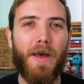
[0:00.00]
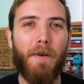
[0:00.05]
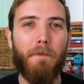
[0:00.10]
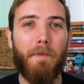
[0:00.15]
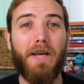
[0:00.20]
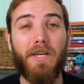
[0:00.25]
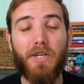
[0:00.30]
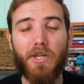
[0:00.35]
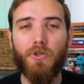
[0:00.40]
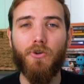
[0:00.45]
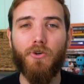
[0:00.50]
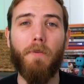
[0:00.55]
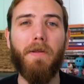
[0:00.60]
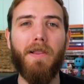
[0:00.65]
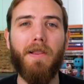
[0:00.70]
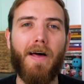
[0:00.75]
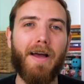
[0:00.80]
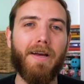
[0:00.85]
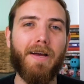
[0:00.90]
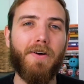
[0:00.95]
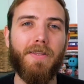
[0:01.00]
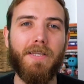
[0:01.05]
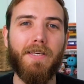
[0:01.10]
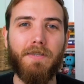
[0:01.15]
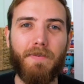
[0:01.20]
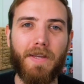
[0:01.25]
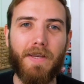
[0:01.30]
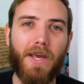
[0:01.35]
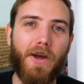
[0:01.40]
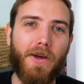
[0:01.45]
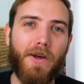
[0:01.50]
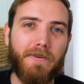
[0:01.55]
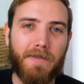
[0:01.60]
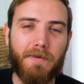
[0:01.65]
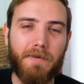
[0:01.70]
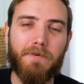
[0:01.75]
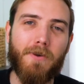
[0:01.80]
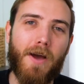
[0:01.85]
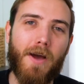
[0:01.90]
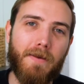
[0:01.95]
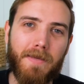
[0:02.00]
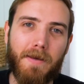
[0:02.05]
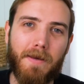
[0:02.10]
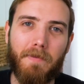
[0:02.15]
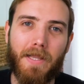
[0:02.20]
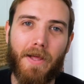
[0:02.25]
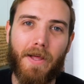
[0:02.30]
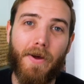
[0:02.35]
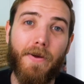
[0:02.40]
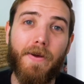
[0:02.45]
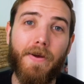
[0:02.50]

Make sure you drop a like on this video, subscribe down below,